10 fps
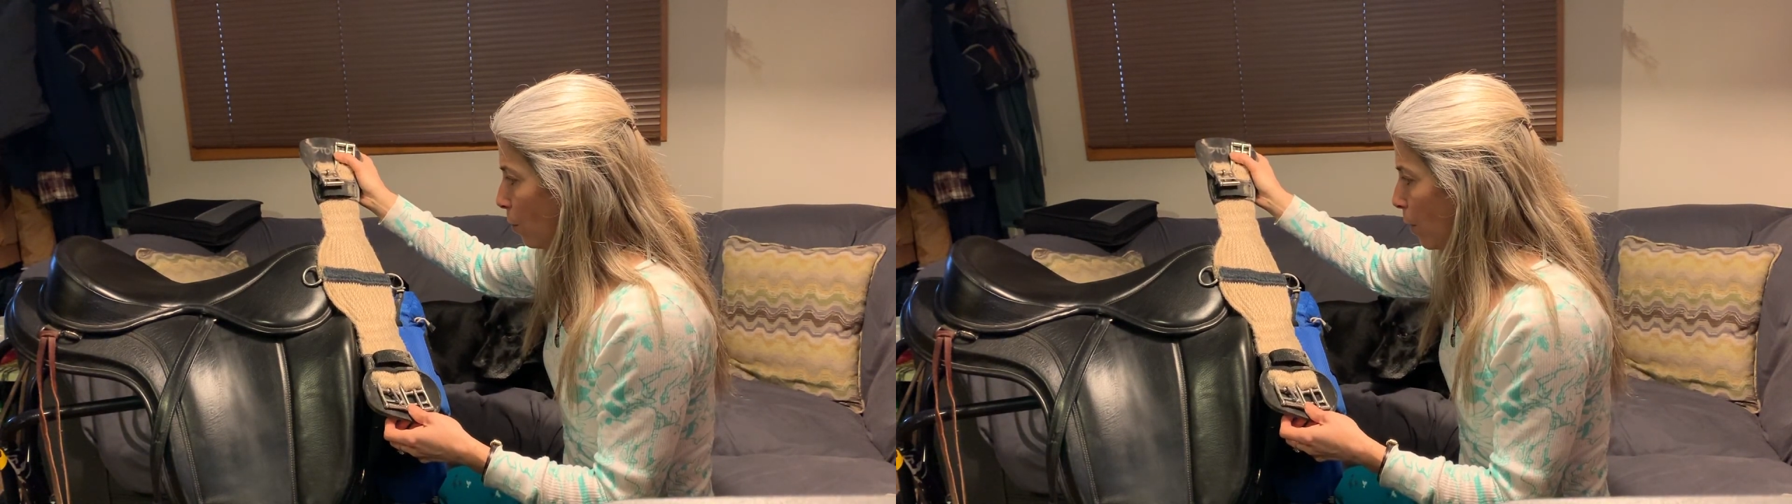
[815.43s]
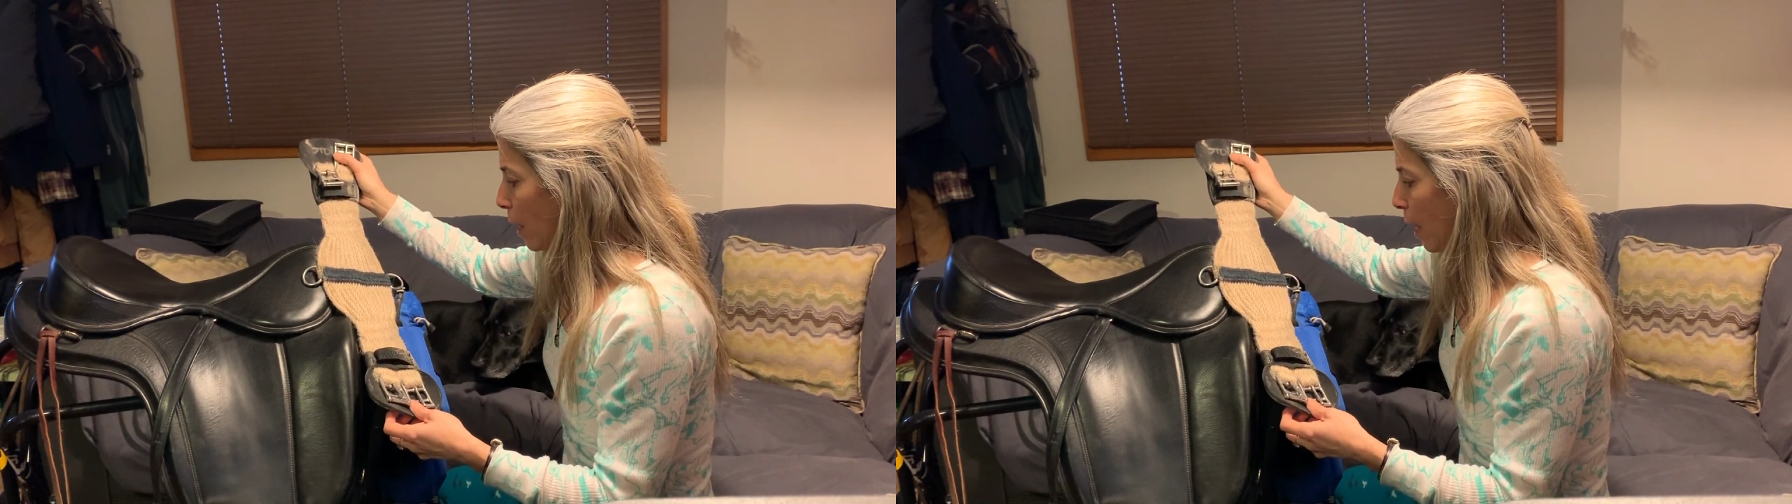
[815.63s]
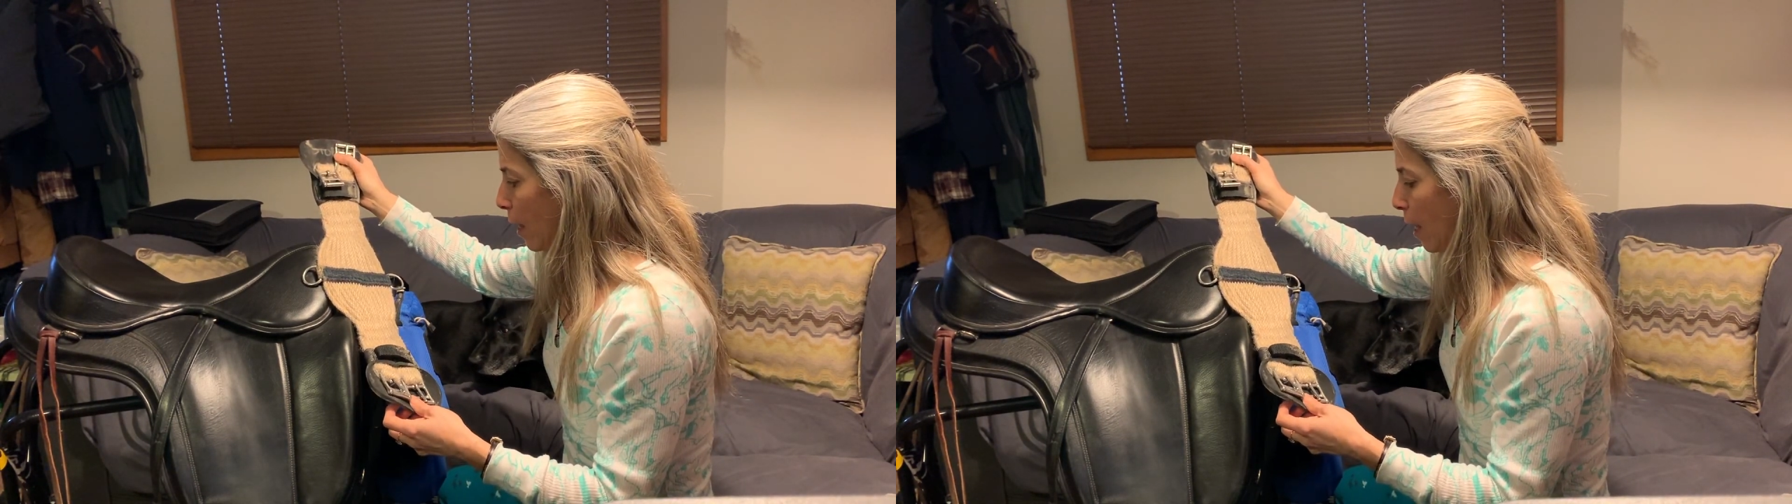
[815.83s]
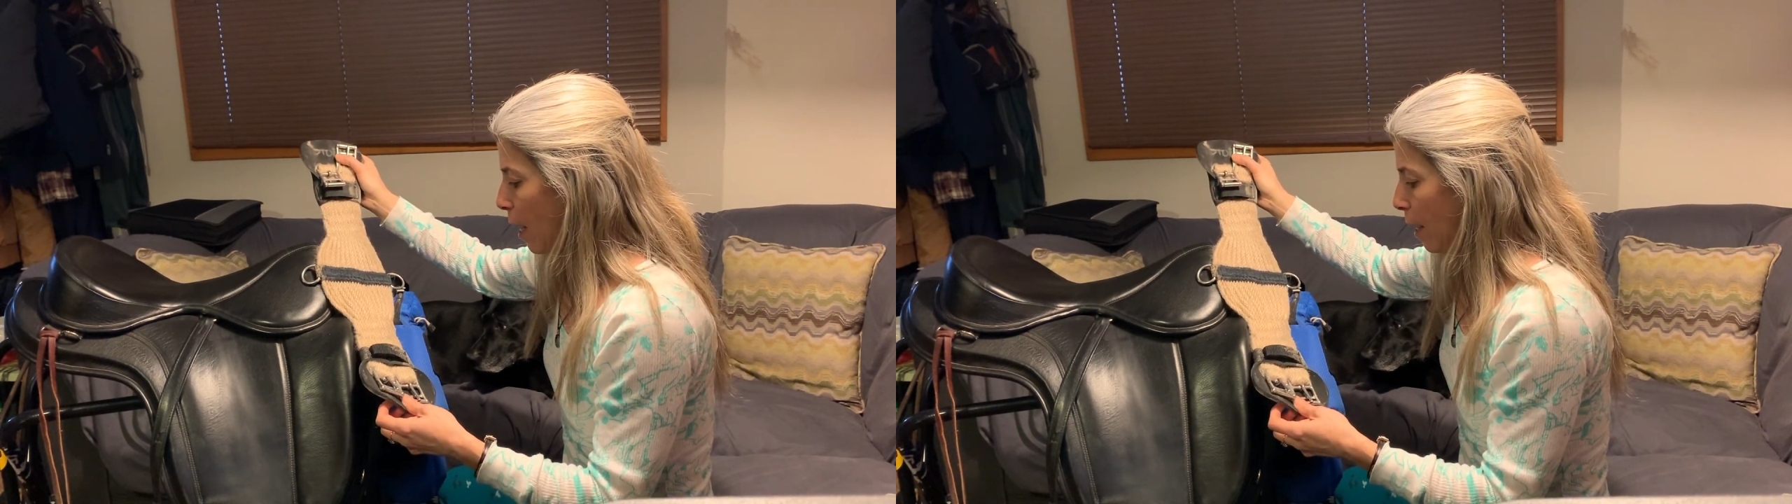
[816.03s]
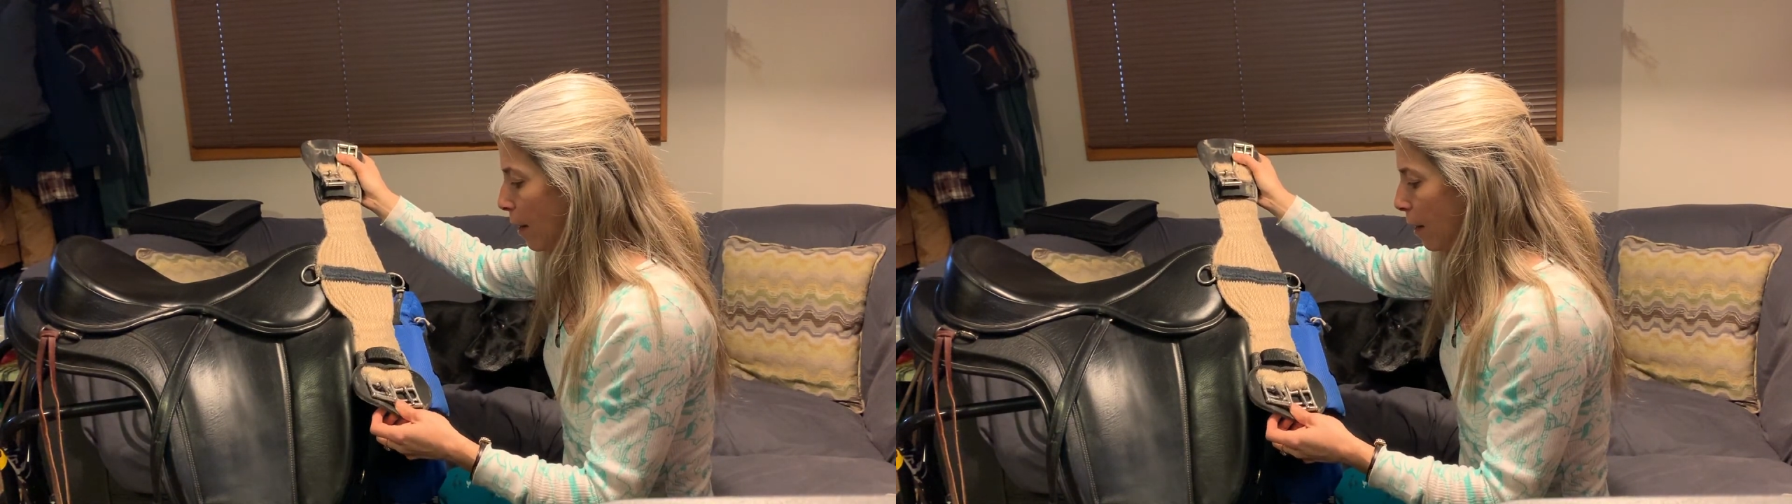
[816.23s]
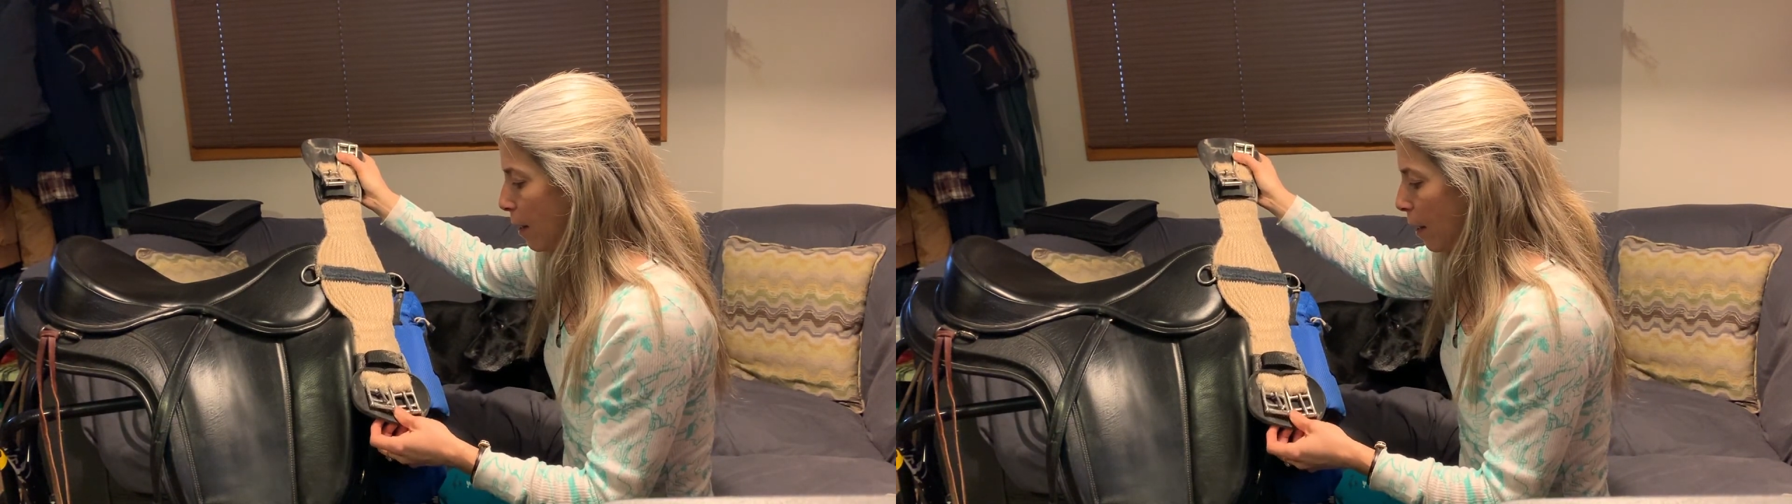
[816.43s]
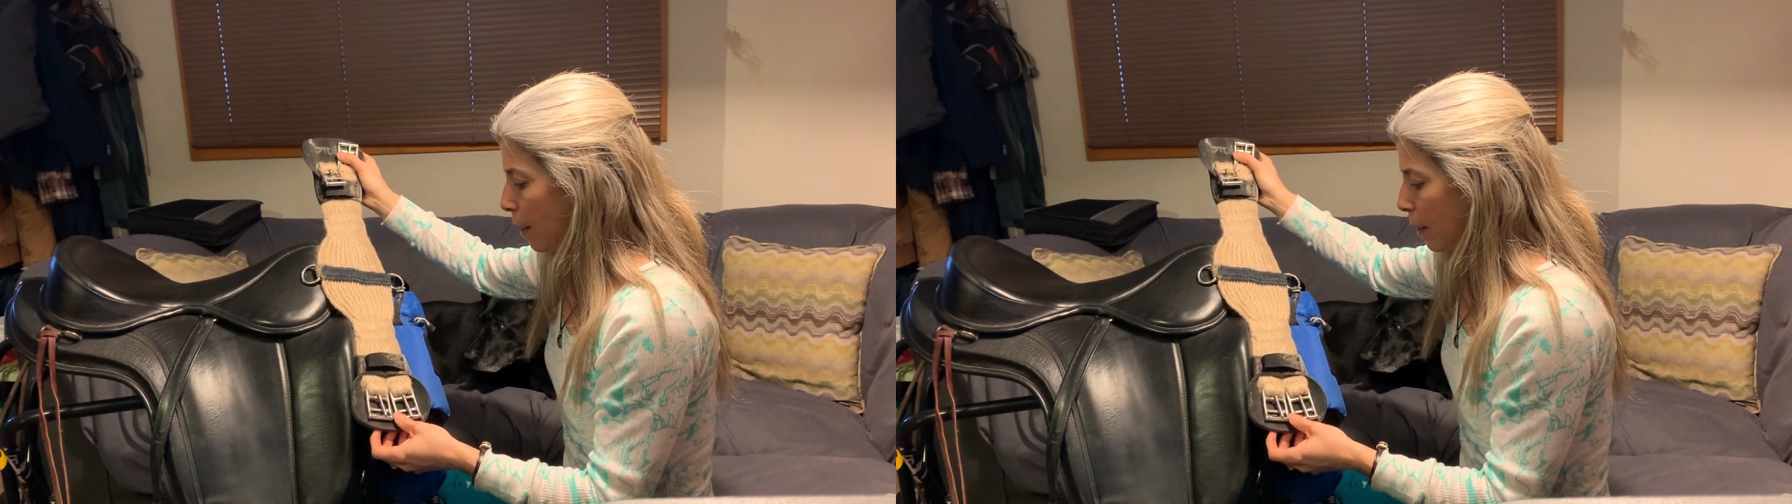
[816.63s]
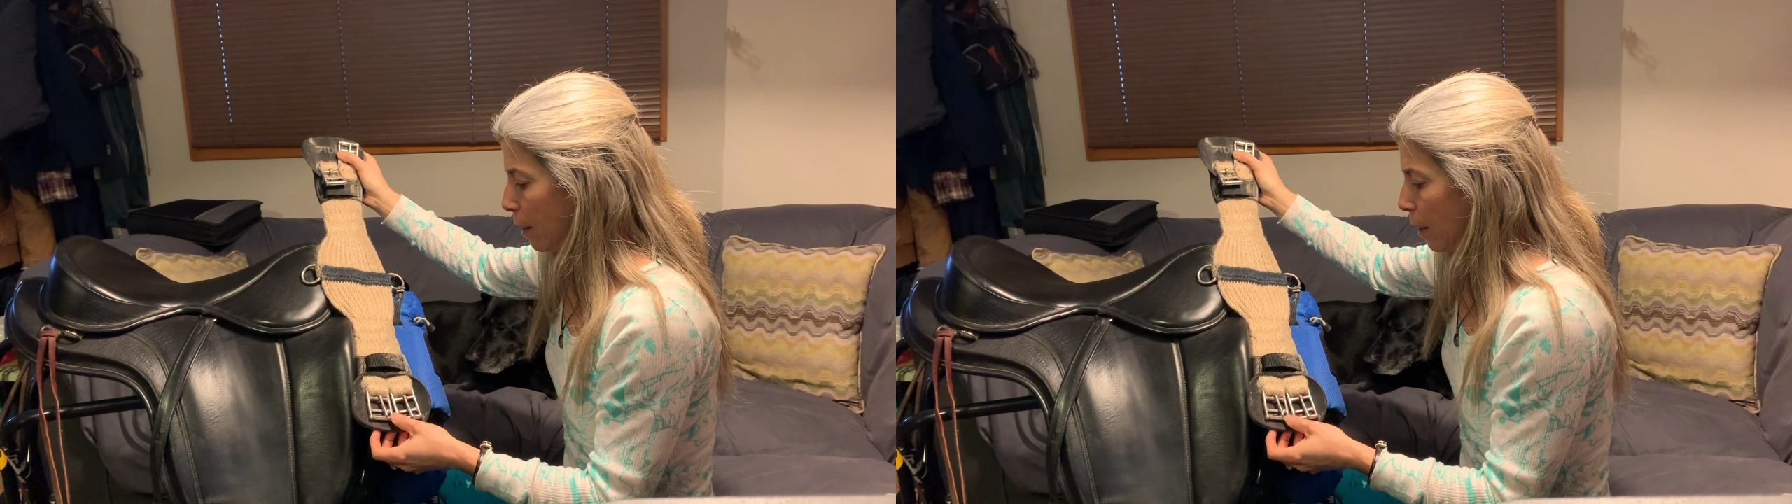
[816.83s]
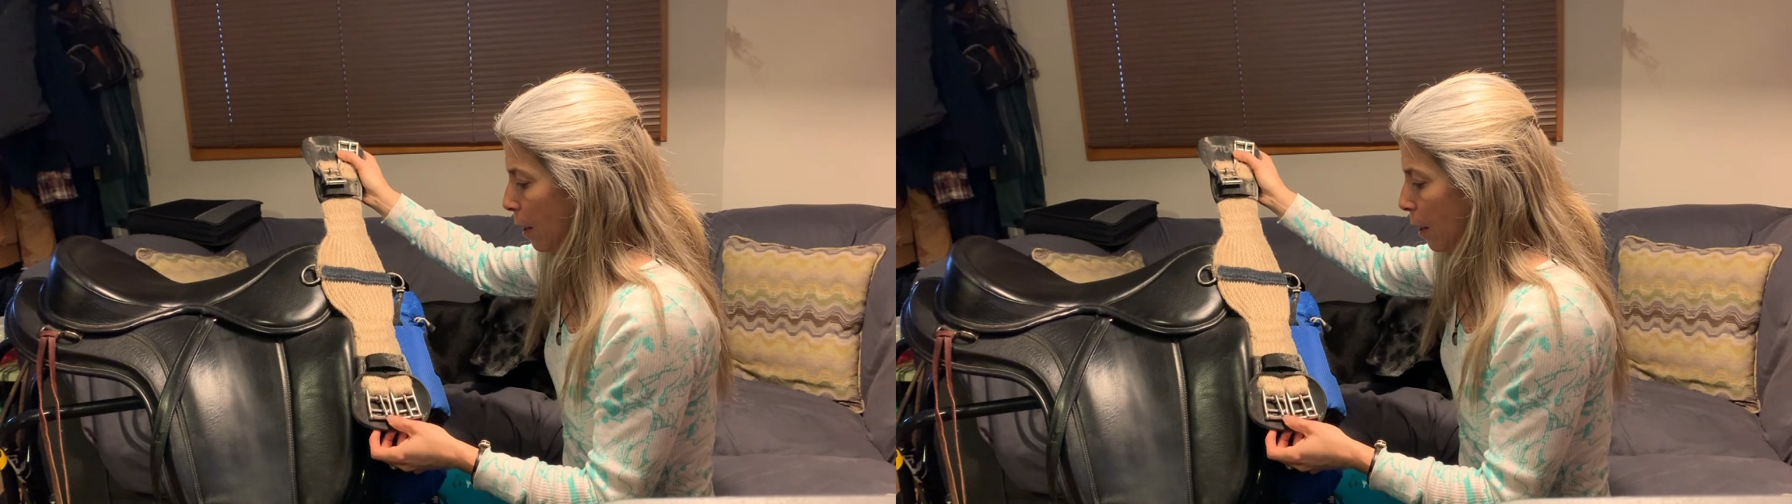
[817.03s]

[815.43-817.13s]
when I got the